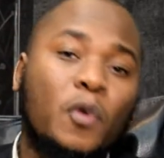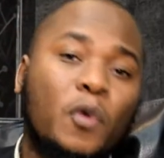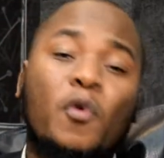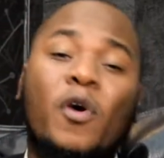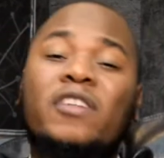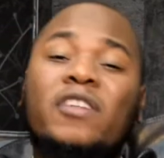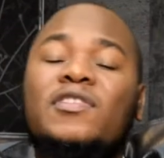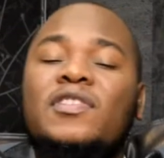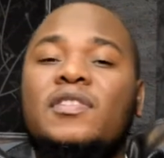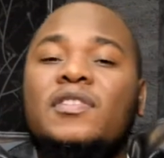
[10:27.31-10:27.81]

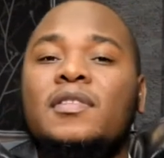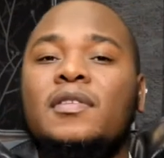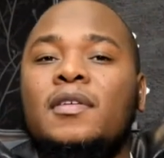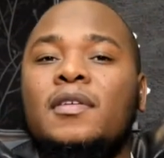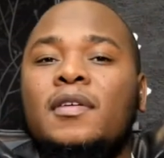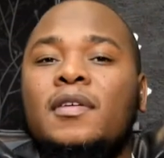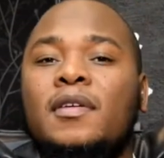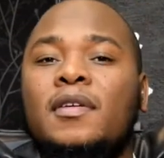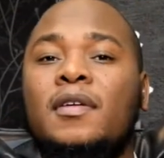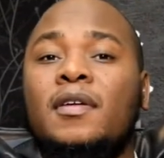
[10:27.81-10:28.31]

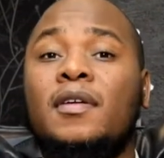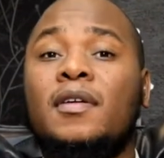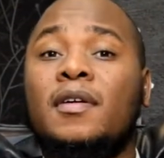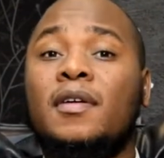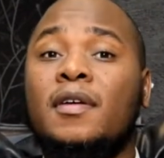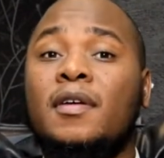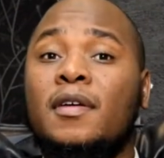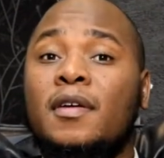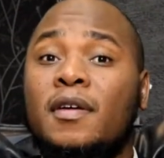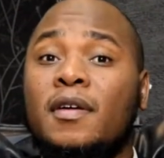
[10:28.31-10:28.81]
what's
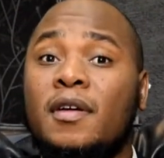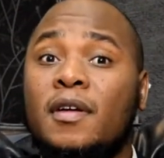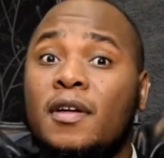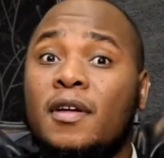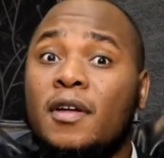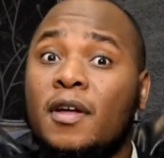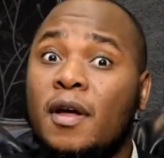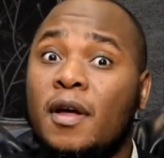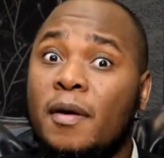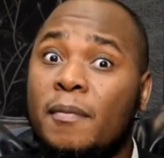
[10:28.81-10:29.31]

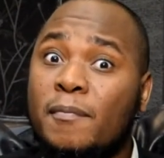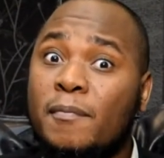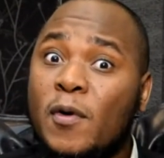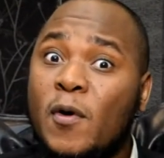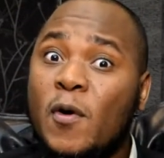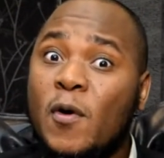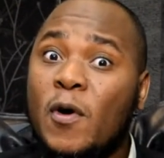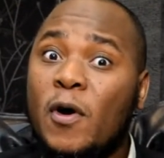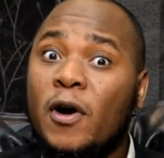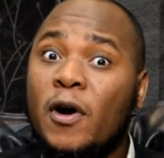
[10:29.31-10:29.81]

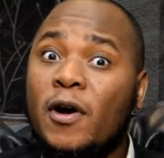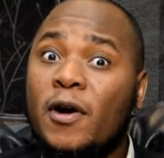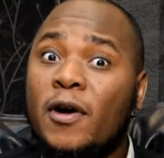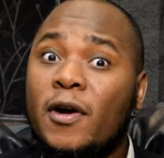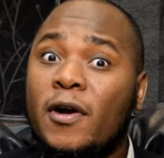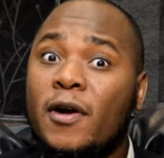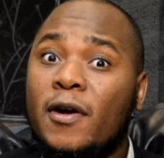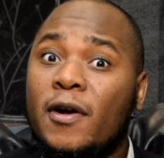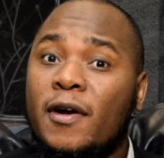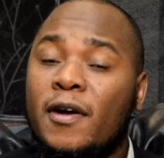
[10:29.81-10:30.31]

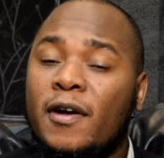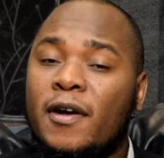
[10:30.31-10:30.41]
more